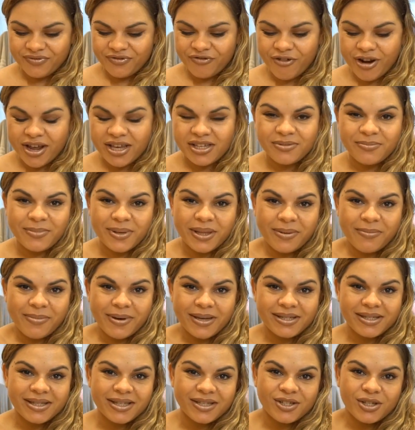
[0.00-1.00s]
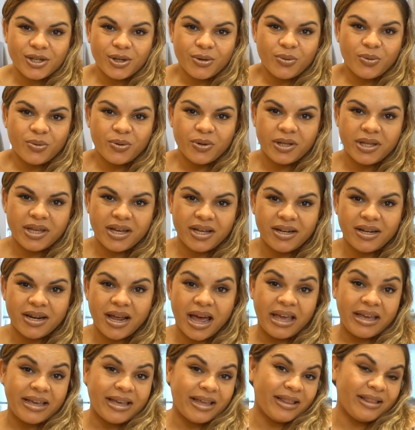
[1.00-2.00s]
raised me the best that she could, and
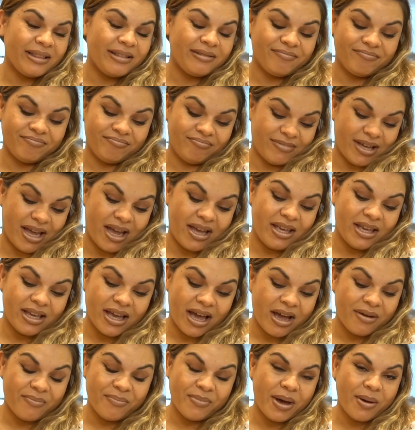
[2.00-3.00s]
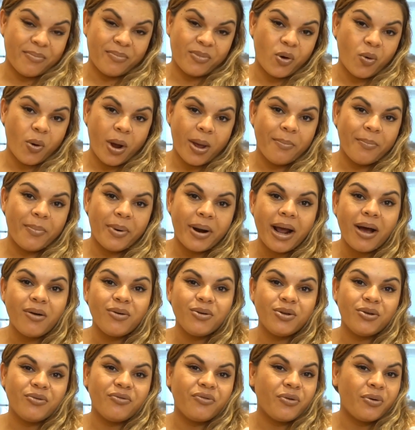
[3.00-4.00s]
I am I am I'm quite
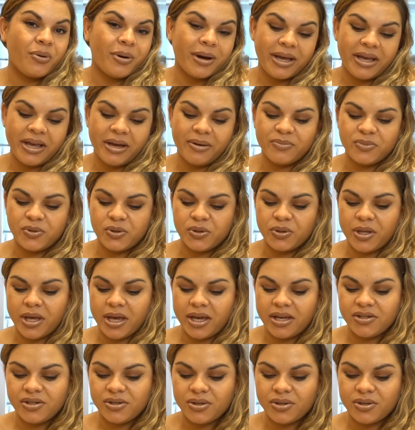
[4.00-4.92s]
proud of who I am today.